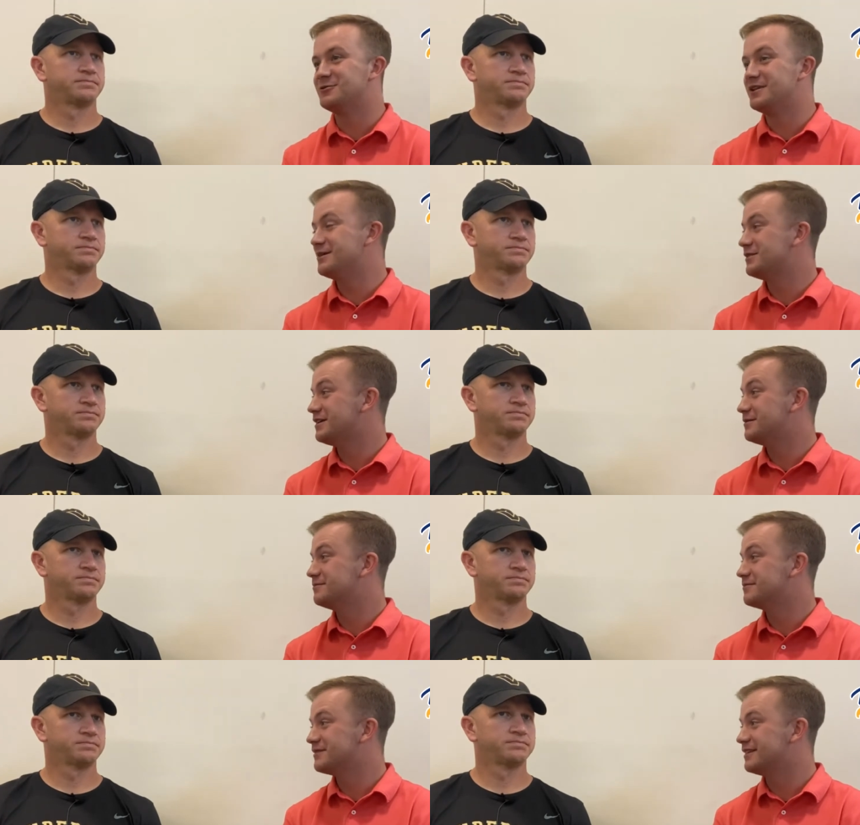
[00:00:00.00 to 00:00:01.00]
Speaker 1: you named him
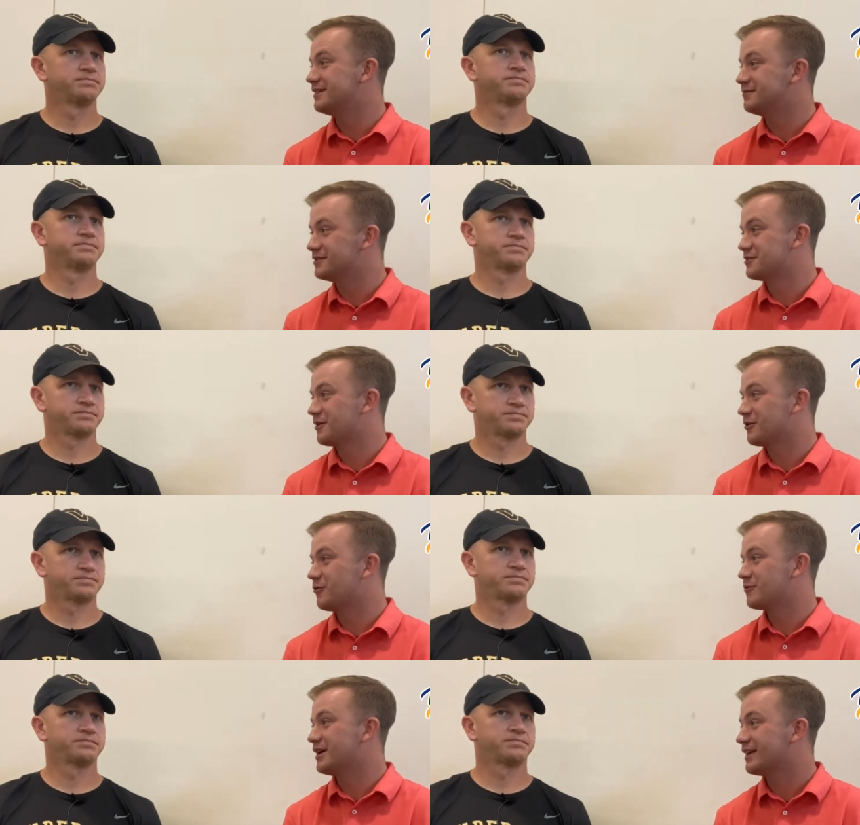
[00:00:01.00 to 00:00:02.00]
the starting
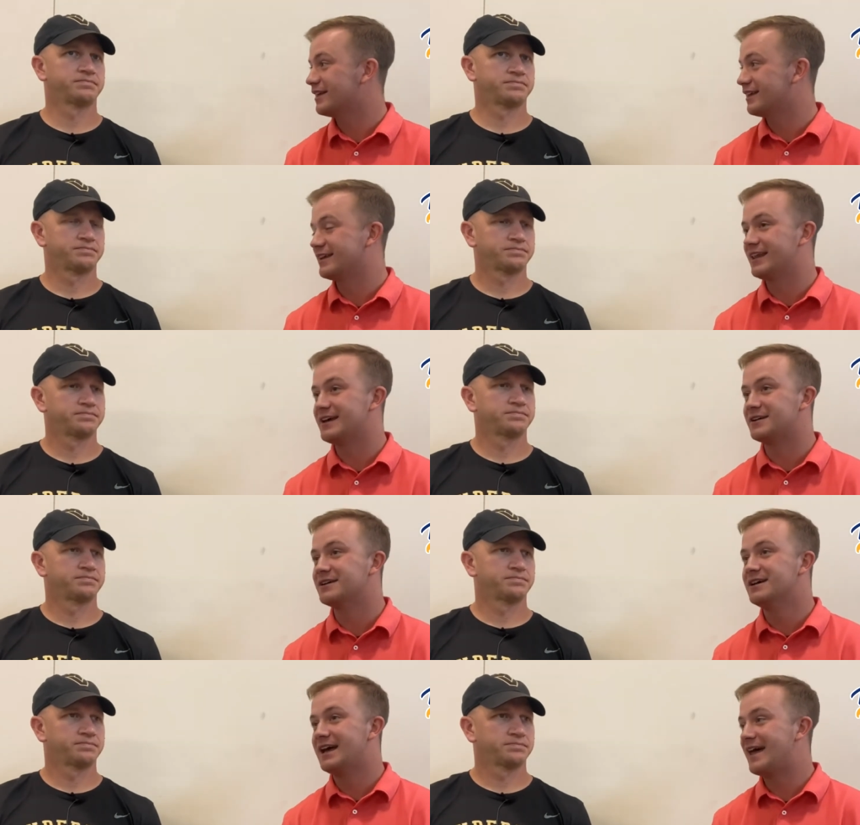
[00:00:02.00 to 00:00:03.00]
quarterback in Atlanta
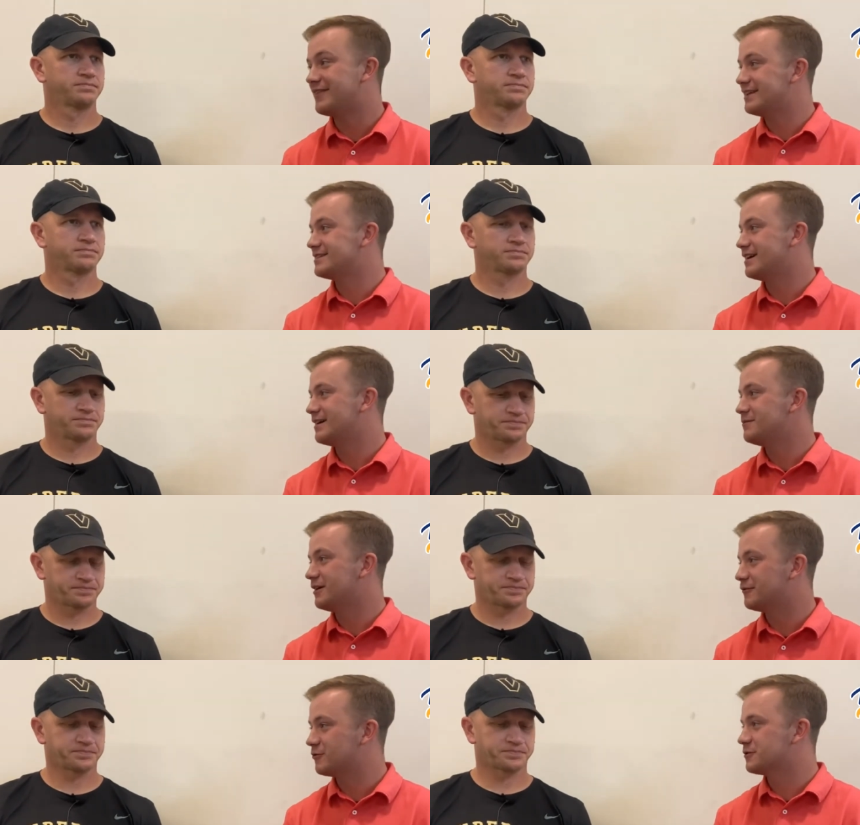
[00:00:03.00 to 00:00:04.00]
at that time. Now,
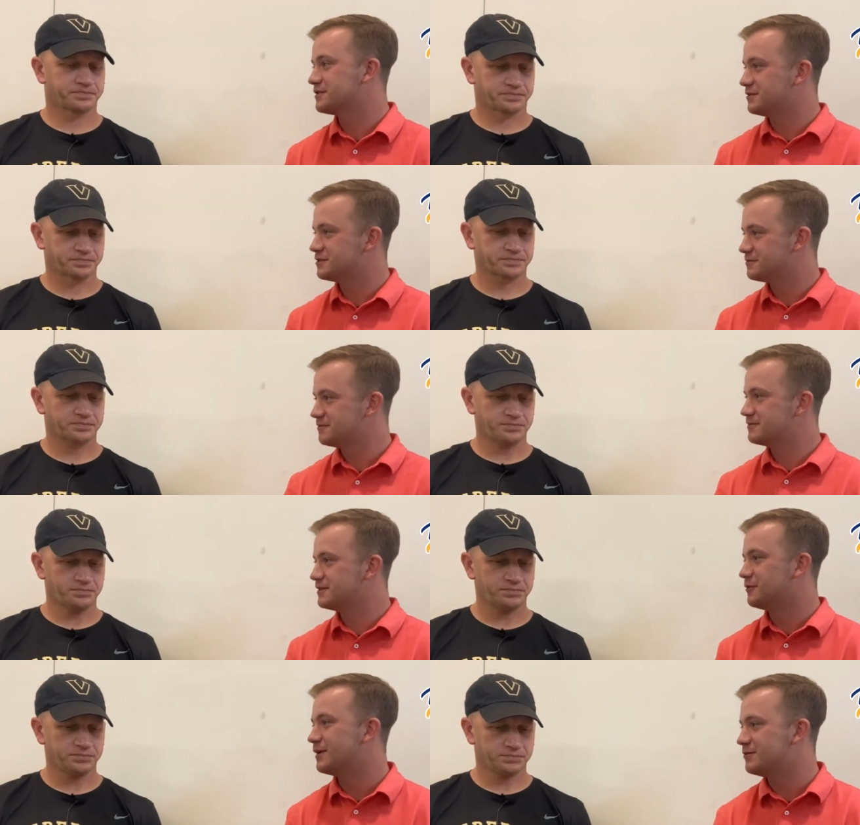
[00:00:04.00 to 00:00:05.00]
of course, there's
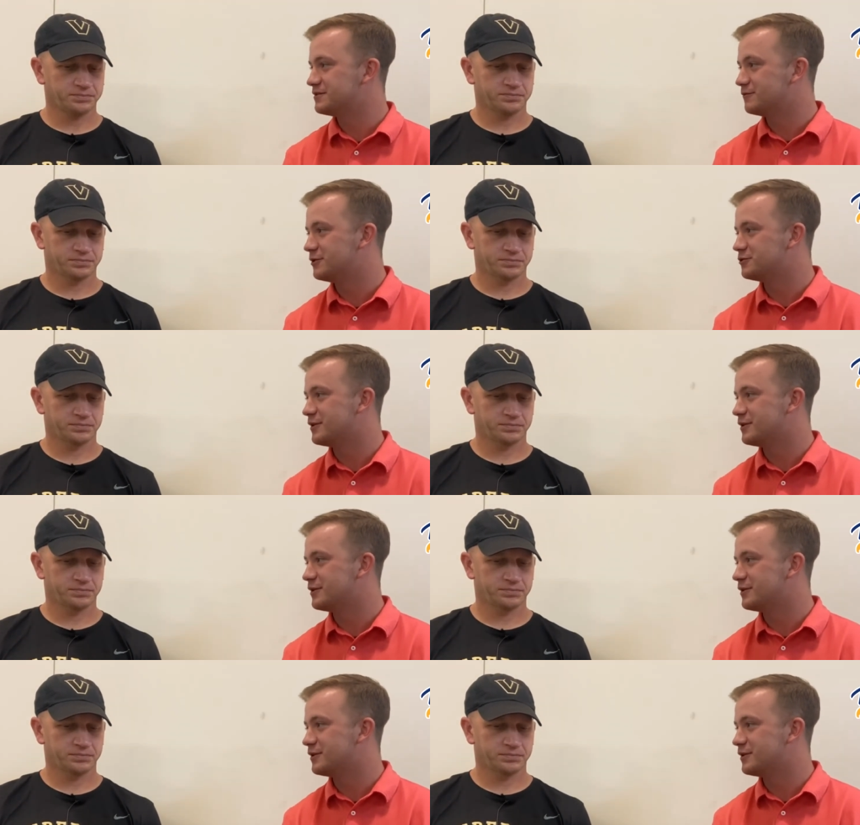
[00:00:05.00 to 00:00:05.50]
still maybe some future